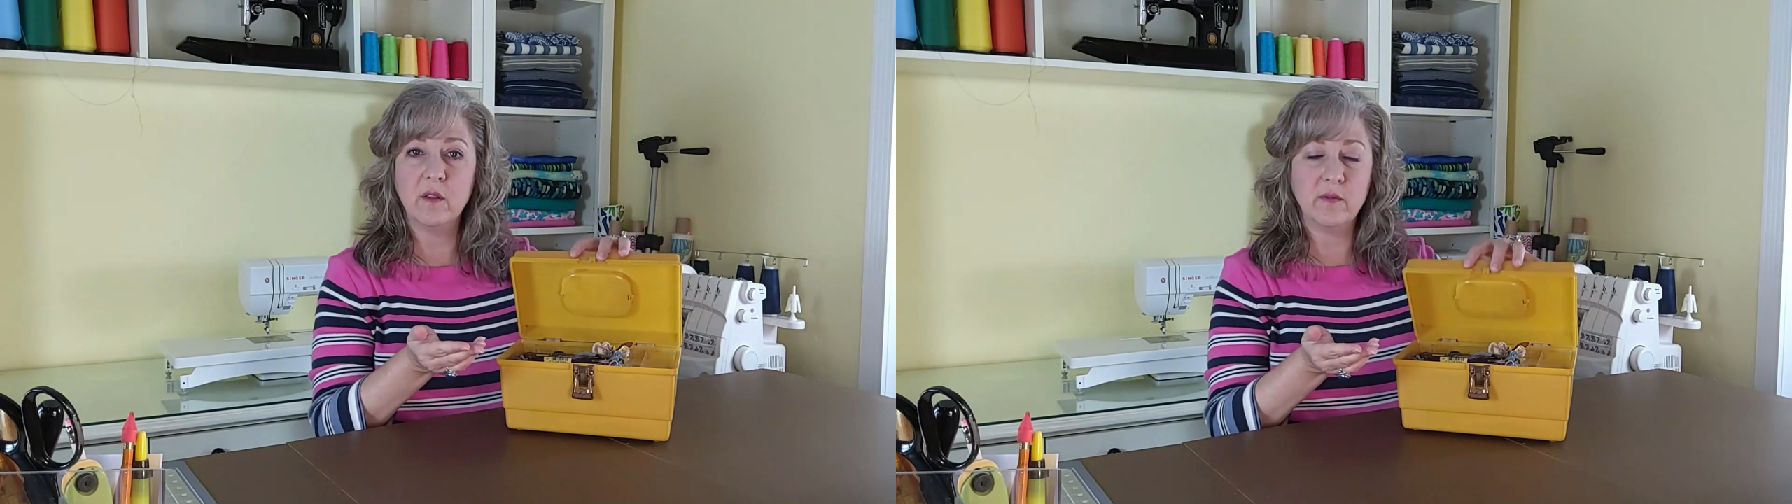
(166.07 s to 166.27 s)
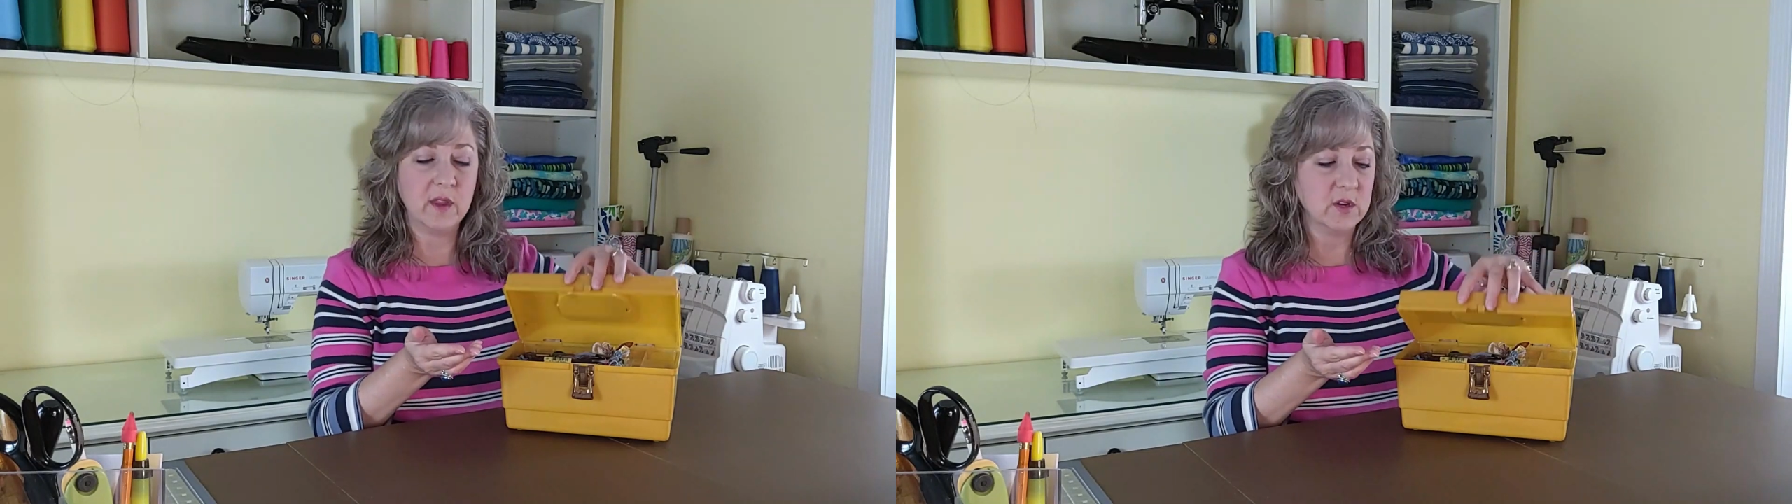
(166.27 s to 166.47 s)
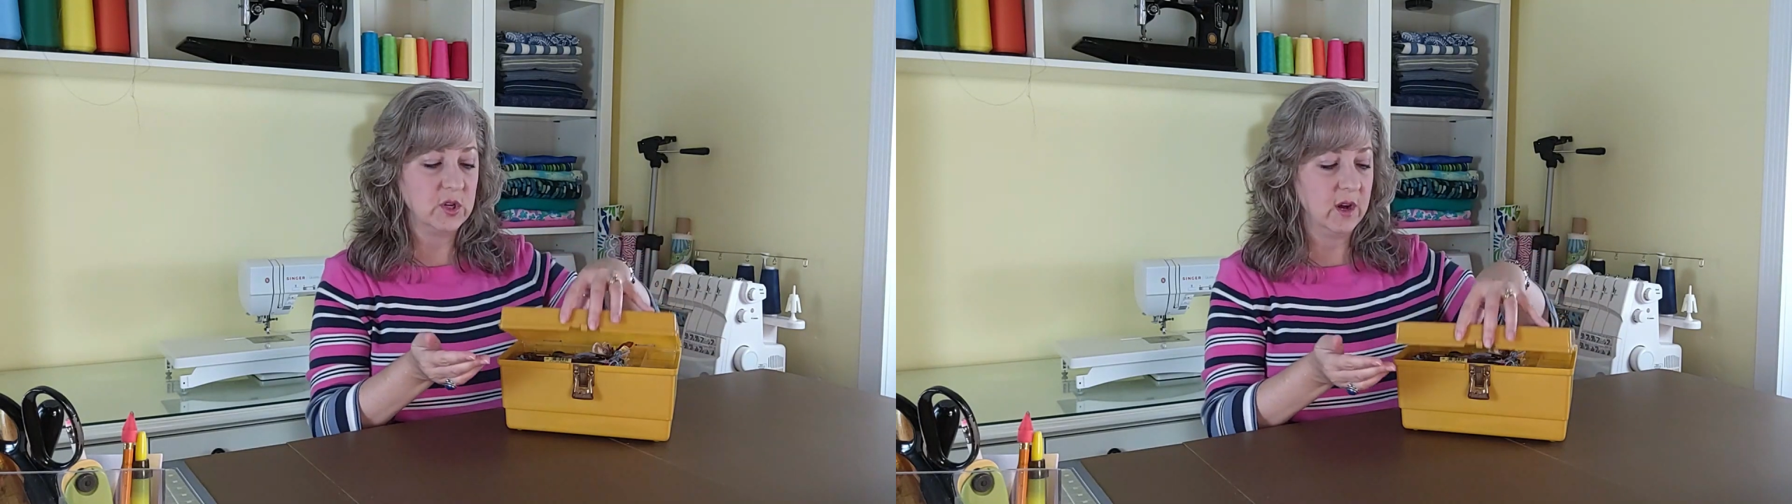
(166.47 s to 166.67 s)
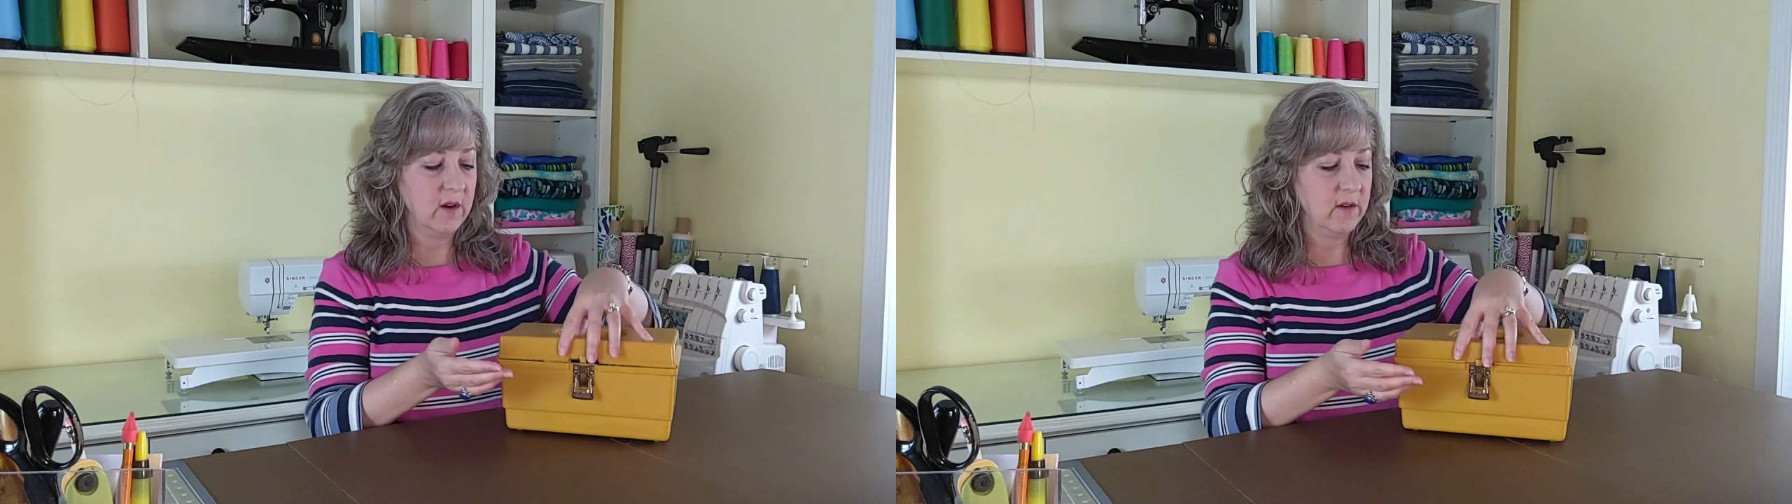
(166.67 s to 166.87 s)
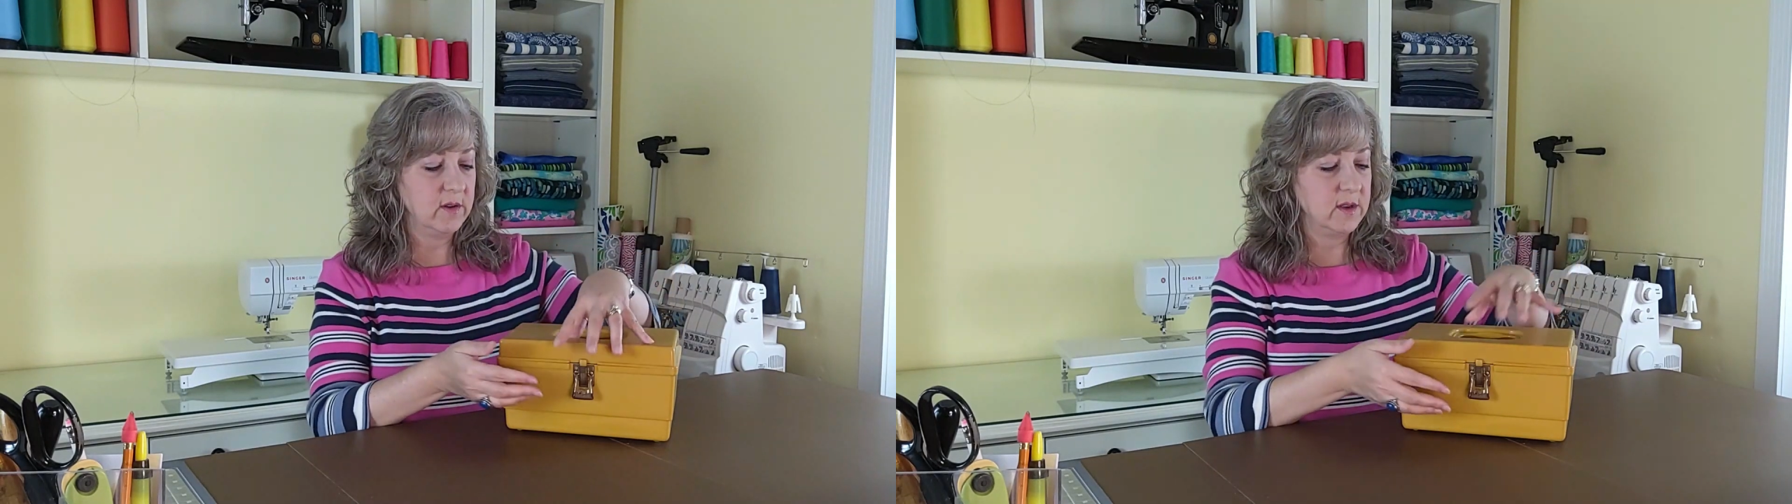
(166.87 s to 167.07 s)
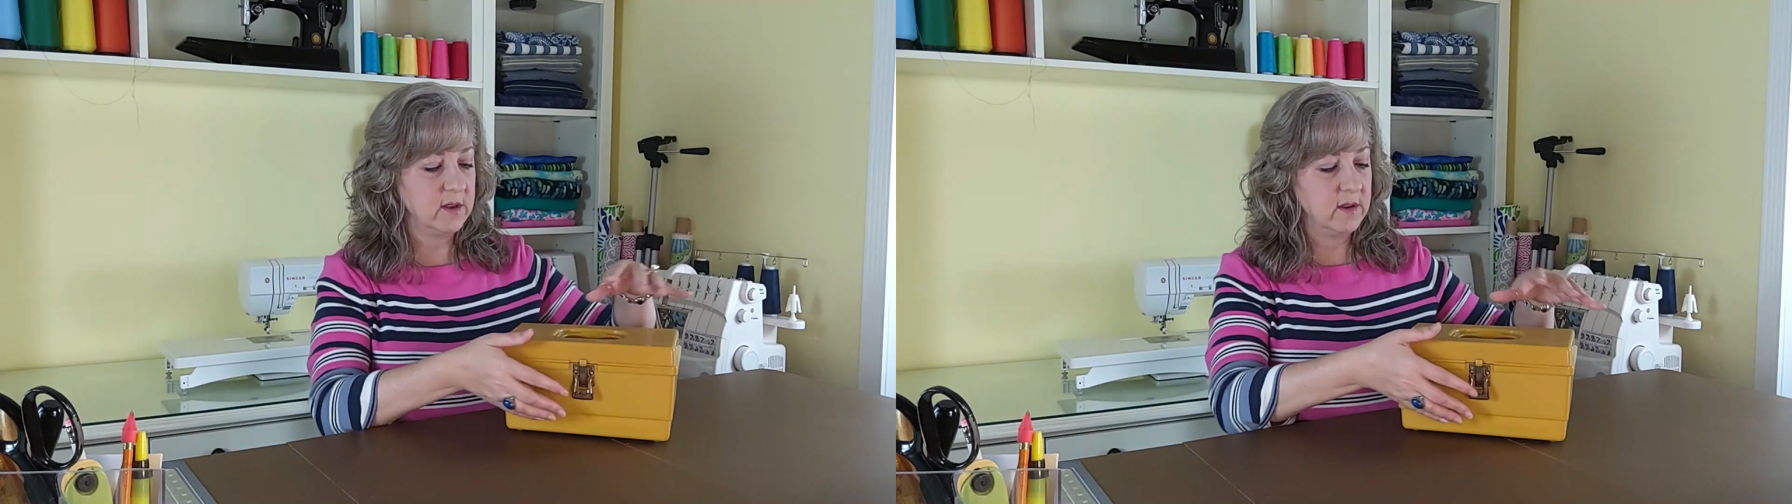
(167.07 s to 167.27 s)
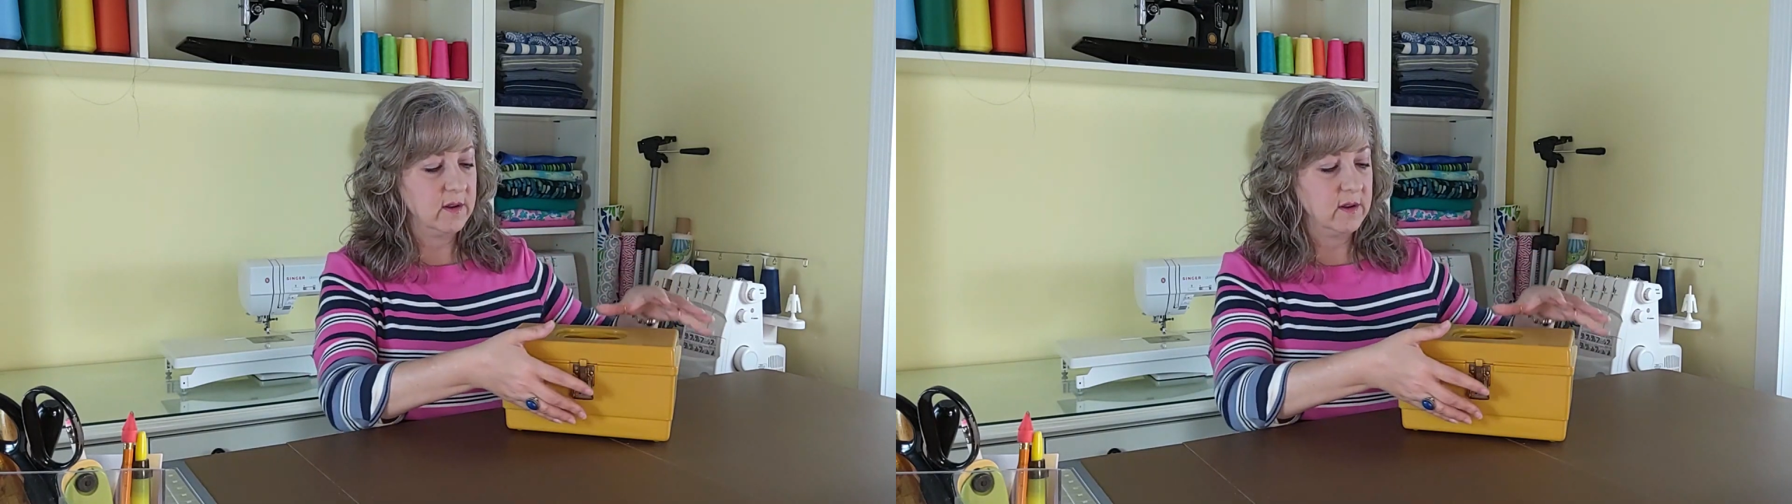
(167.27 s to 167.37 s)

of these years,